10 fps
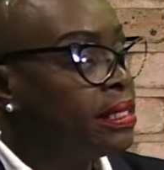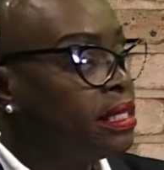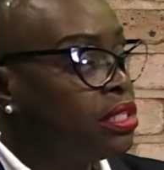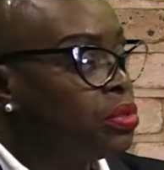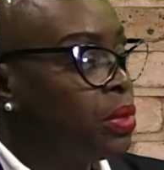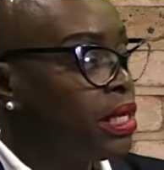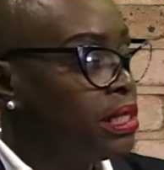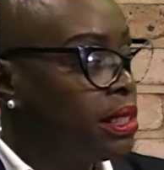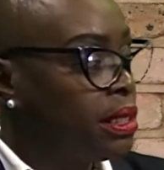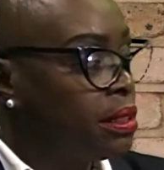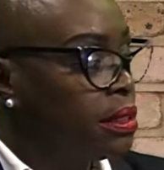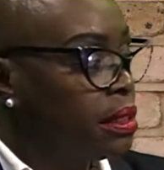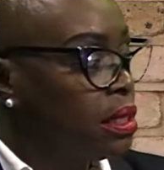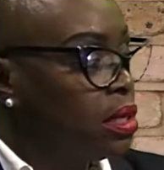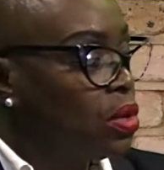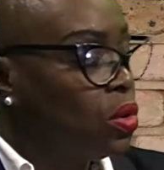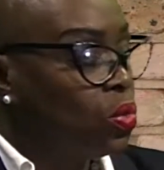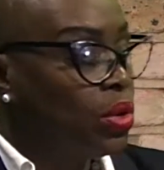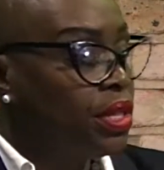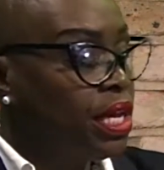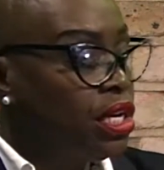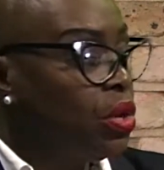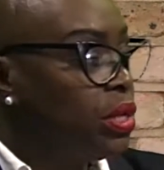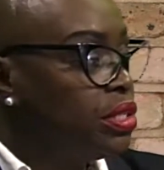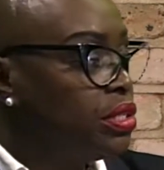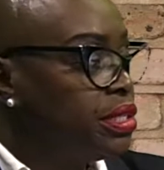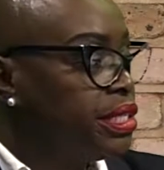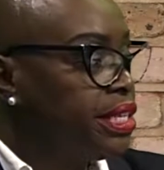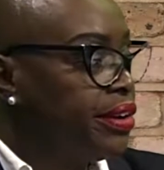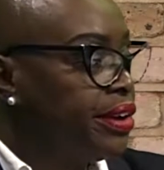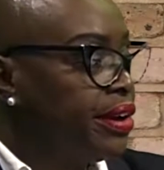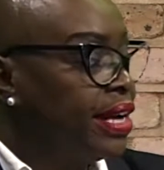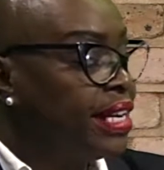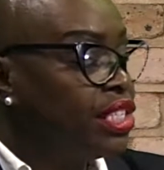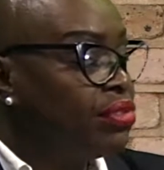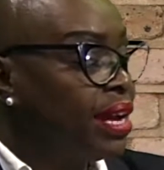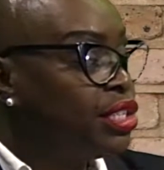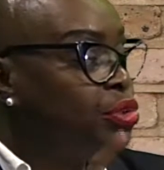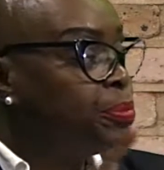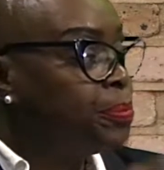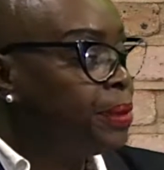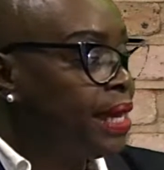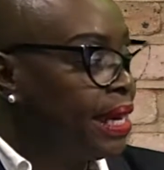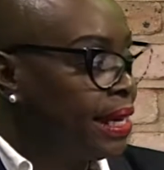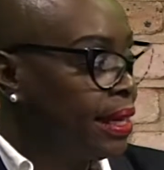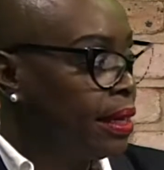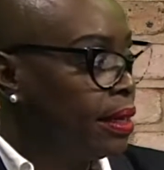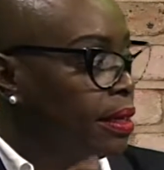situation when they go into your derriere and pick,